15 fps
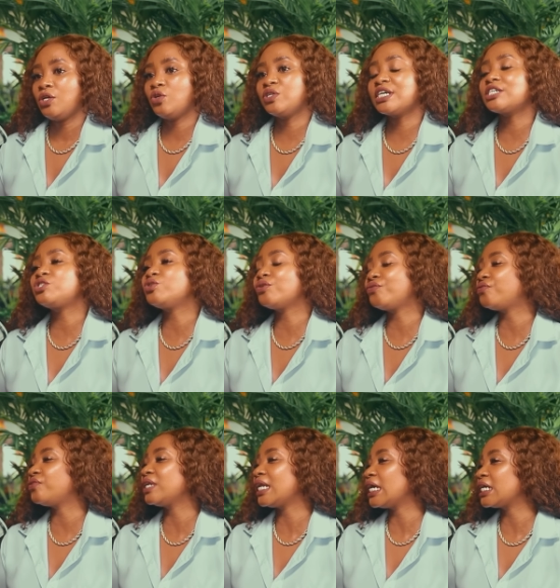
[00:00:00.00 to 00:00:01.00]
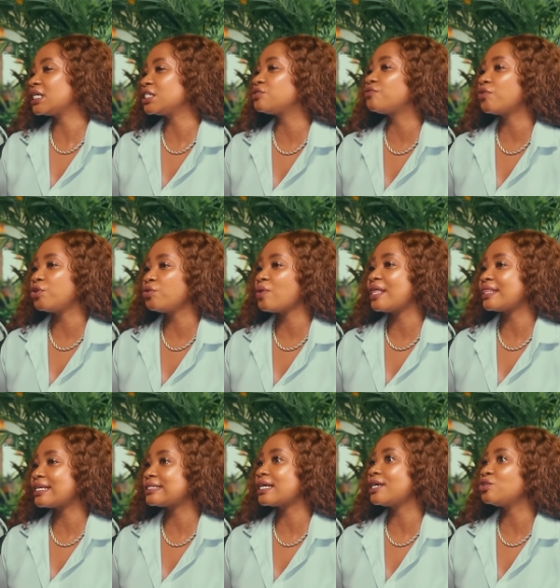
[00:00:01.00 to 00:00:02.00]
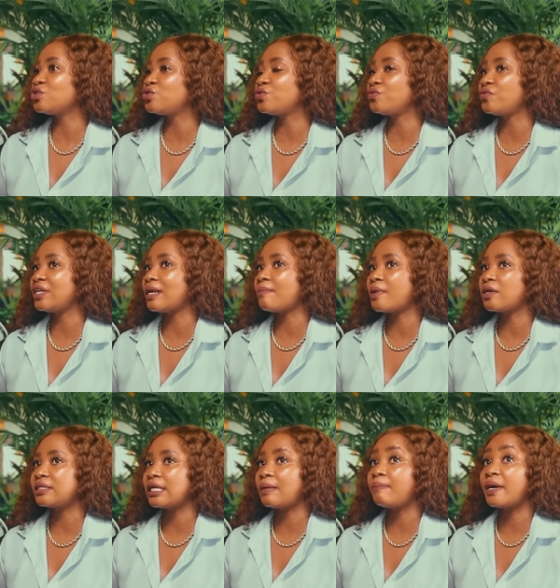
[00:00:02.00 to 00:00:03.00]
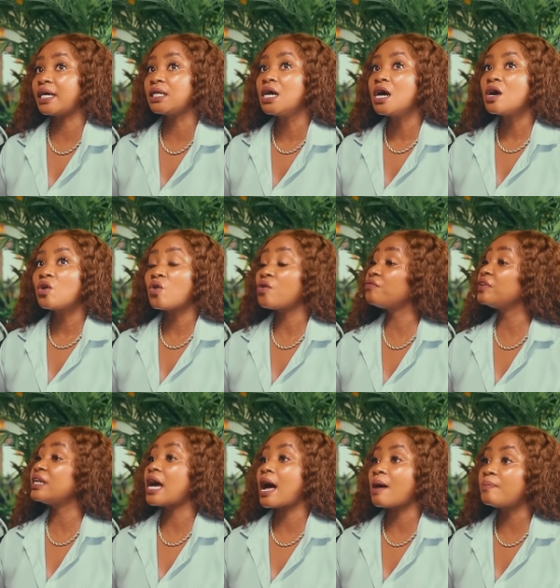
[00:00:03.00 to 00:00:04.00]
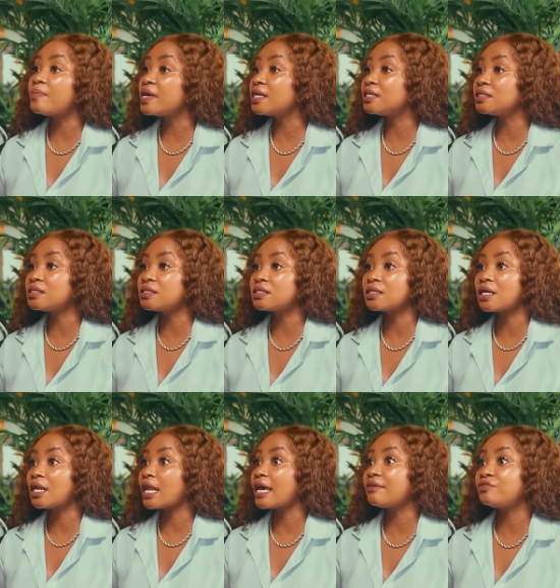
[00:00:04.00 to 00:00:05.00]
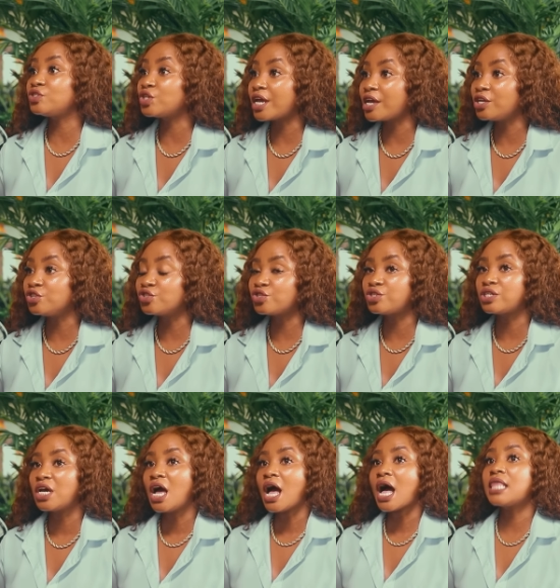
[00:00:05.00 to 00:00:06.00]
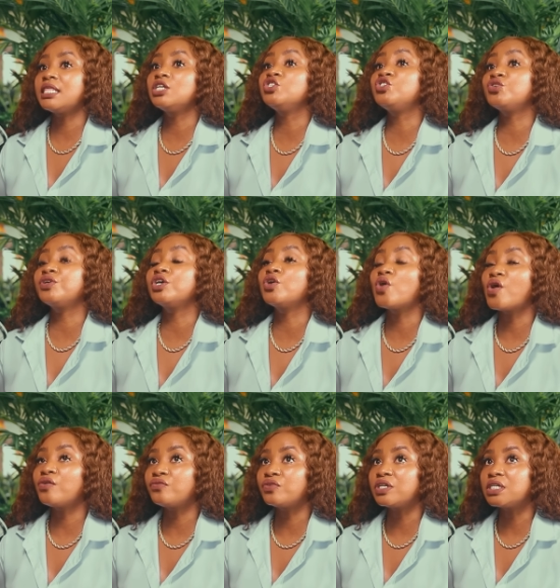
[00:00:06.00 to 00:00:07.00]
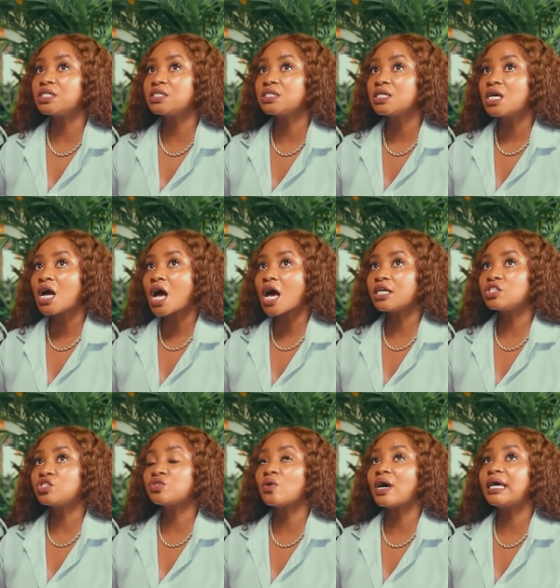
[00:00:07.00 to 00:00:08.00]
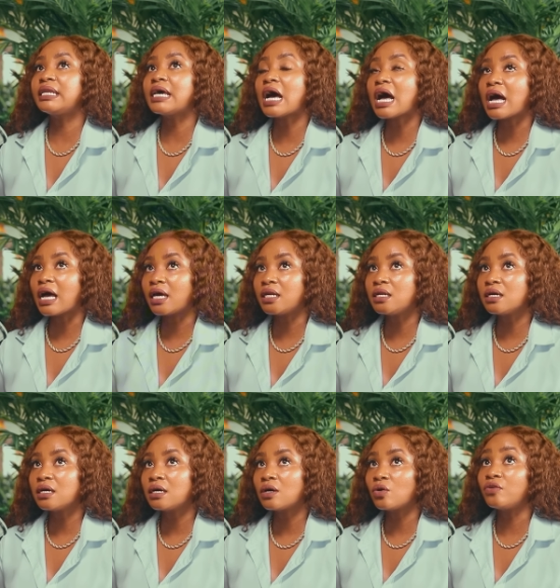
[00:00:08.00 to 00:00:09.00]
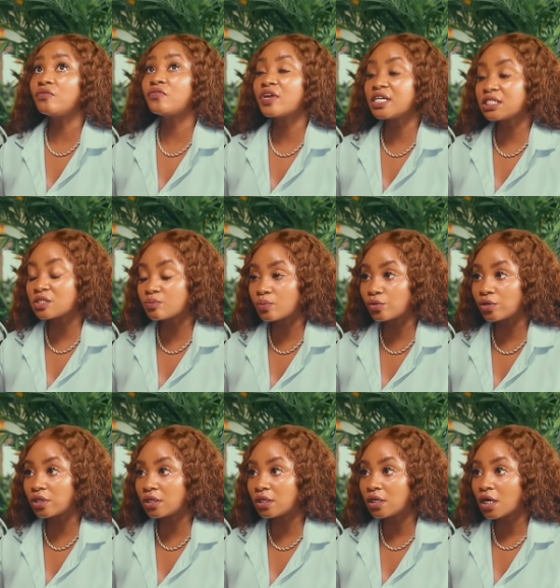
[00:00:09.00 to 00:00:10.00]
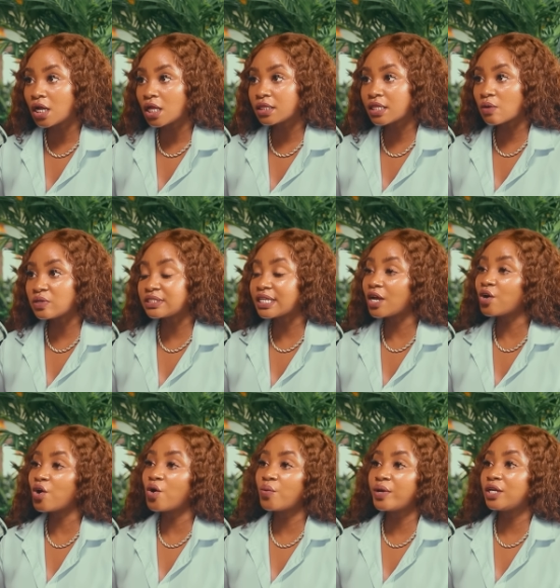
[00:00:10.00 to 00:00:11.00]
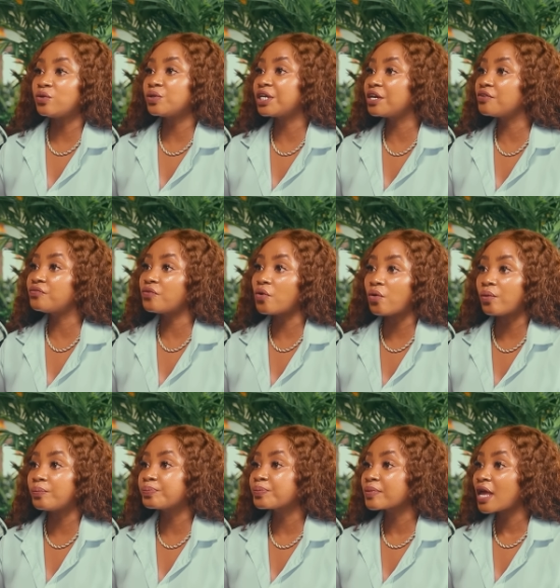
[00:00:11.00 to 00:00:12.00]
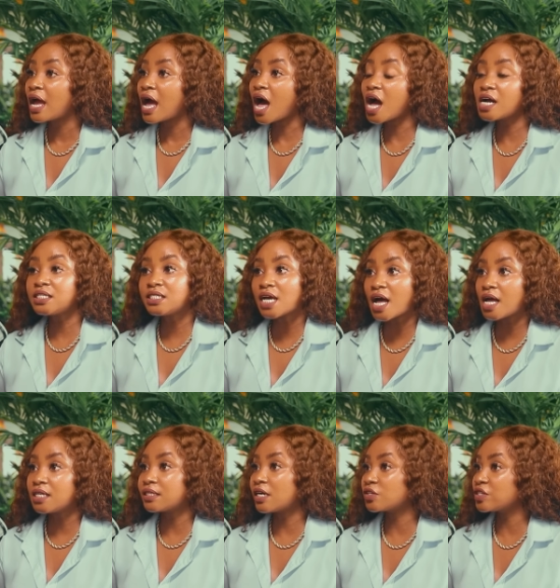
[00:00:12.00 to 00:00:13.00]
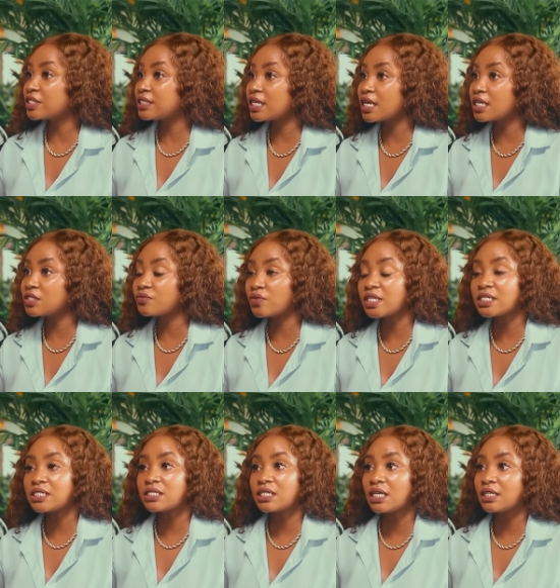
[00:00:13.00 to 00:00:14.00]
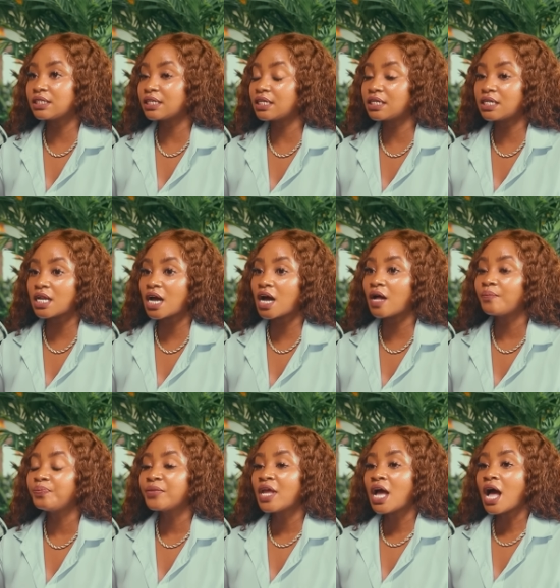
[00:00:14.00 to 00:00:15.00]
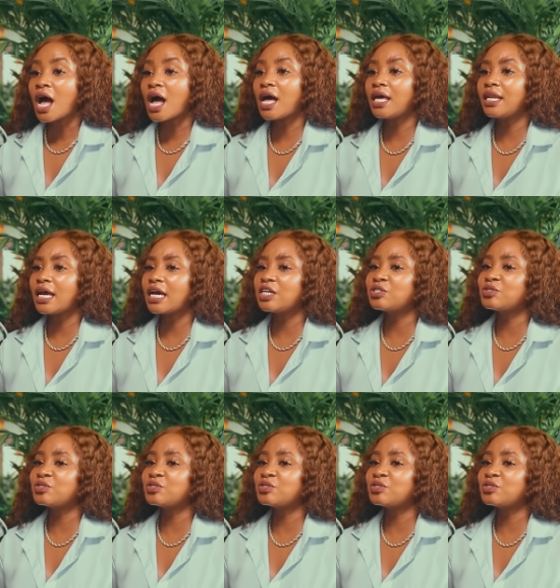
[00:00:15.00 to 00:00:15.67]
you just don't feel like it's for you. And that's how I used to feel about that. But COVID happened, life changed. And then during COVID, I saw an ad on Facebook that was like, oh, we are looking for actors, actresses for this thing, And I